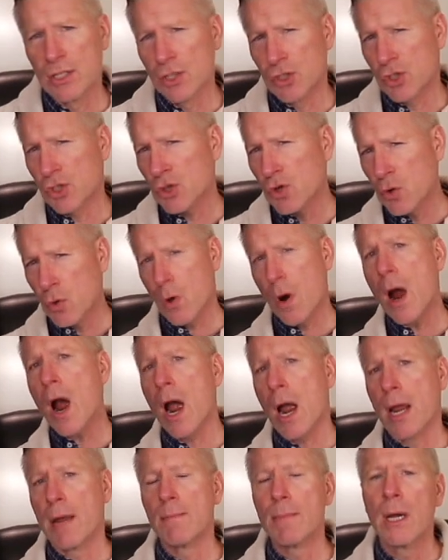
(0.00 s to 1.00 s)

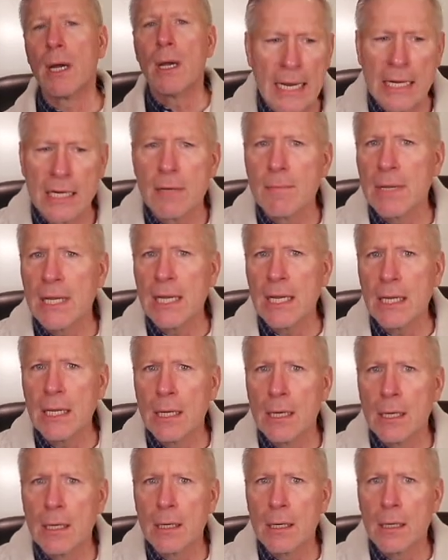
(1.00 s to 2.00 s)
describe
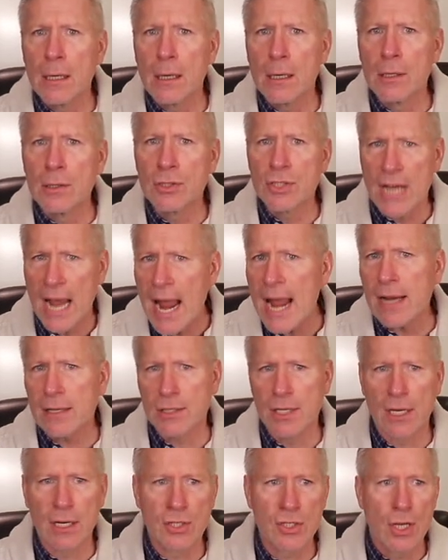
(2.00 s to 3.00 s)
enemy
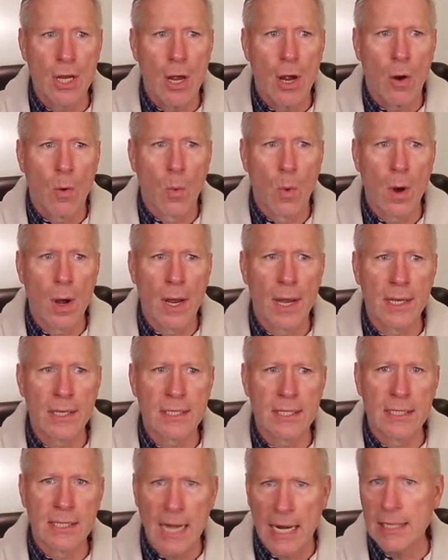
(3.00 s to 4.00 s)
tactics
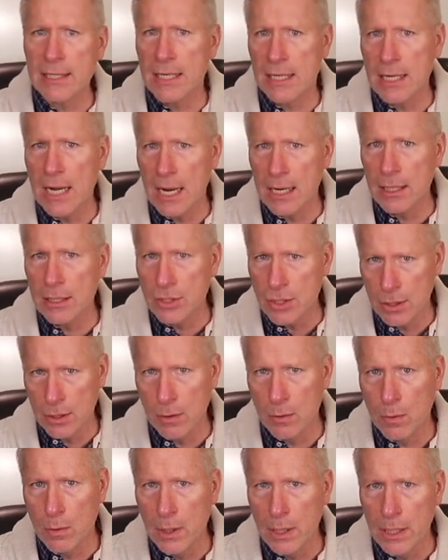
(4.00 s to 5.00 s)
was
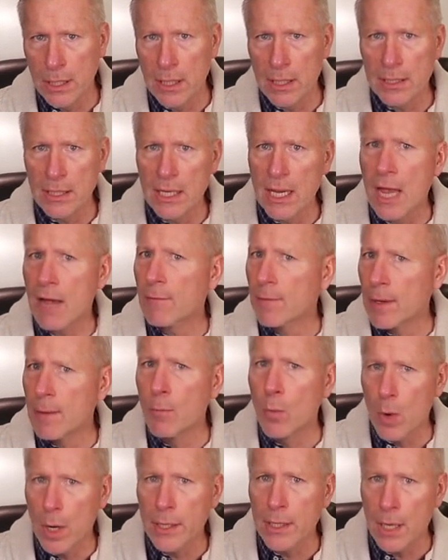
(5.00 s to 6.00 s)
1982 in the FM
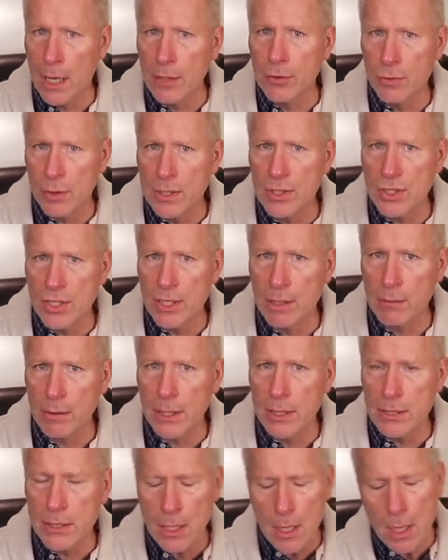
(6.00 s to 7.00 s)
100
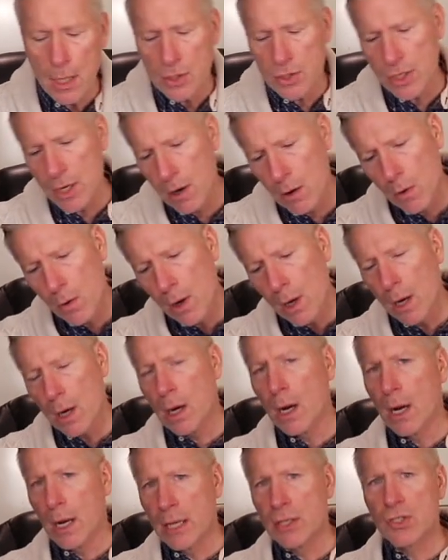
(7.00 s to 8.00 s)
series. So
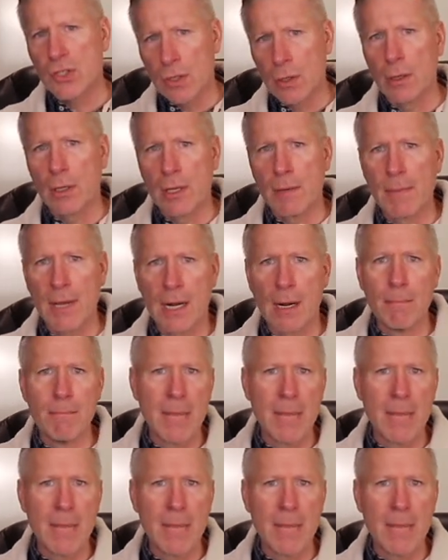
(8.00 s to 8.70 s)
uh, it's certainly been a